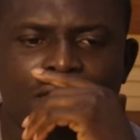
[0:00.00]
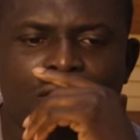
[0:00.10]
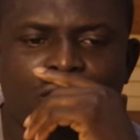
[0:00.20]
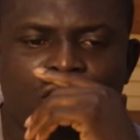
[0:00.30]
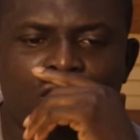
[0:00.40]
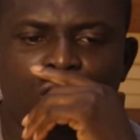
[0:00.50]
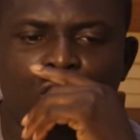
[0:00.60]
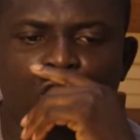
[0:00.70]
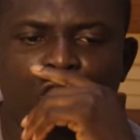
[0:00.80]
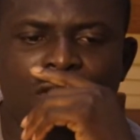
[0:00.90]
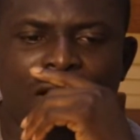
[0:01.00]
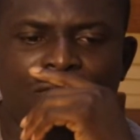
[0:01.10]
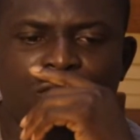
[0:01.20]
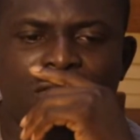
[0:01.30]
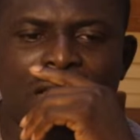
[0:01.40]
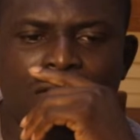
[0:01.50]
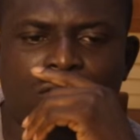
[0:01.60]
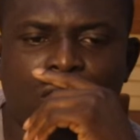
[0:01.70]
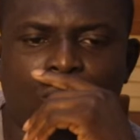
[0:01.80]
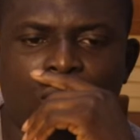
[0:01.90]
You just no, no, you just have to start
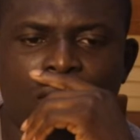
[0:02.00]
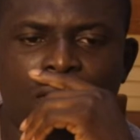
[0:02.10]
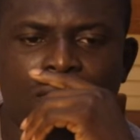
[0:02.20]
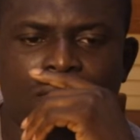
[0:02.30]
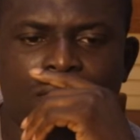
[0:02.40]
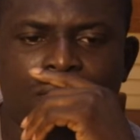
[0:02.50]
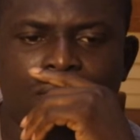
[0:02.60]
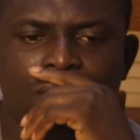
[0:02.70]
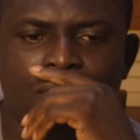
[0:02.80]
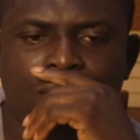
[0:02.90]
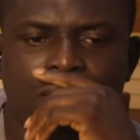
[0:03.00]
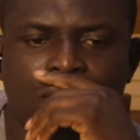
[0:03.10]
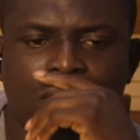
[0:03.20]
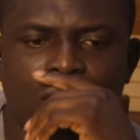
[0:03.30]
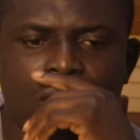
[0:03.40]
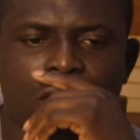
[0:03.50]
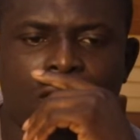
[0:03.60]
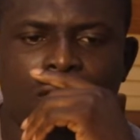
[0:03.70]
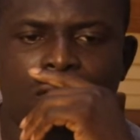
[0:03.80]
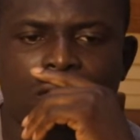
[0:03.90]
somewhere.
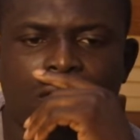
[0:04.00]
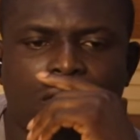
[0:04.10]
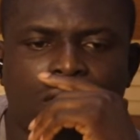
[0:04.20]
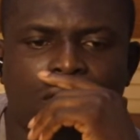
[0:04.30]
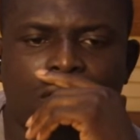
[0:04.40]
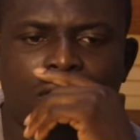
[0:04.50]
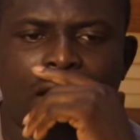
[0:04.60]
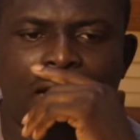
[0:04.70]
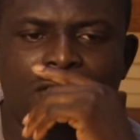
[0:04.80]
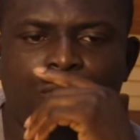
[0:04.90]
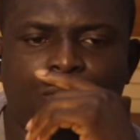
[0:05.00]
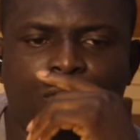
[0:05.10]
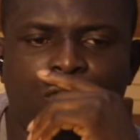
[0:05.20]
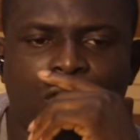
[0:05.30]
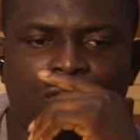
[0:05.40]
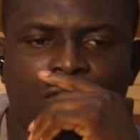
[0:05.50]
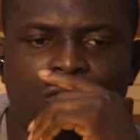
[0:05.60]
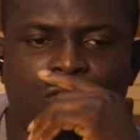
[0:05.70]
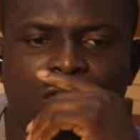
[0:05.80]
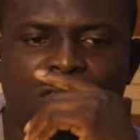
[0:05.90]
Okay. That's the beauty of this.
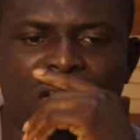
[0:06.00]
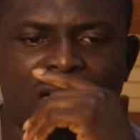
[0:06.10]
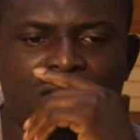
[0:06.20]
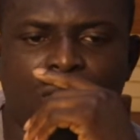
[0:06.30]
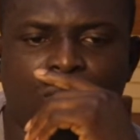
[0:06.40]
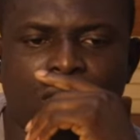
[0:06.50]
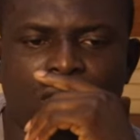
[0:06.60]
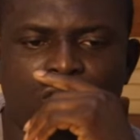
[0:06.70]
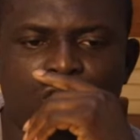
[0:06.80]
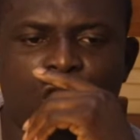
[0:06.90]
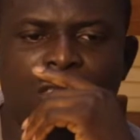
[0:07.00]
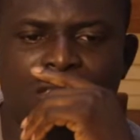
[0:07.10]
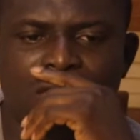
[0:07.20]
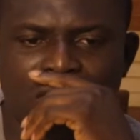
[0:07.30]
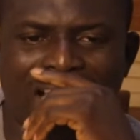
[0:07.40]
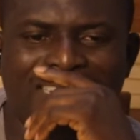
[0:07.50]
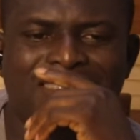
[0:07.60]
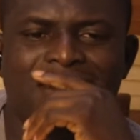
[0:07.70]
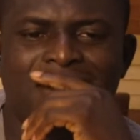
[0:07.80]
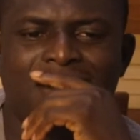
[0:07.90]
You just start somewhere. Just start
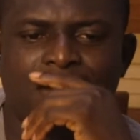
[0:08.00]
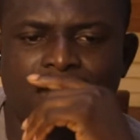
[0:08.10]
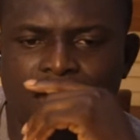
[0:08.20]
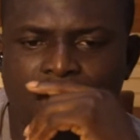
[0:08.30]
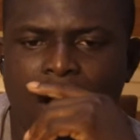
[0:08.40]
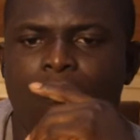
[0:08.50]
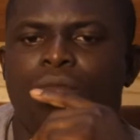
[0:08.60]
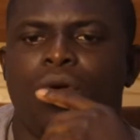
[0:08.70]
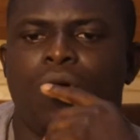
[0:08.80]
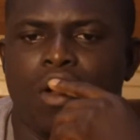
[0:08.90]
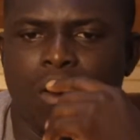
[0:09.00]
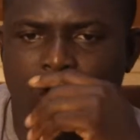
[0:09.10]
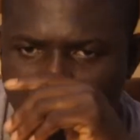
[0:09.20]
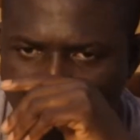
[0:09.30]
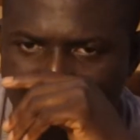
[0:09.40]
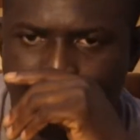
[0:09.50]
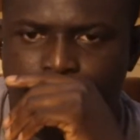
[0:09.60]
somewhere.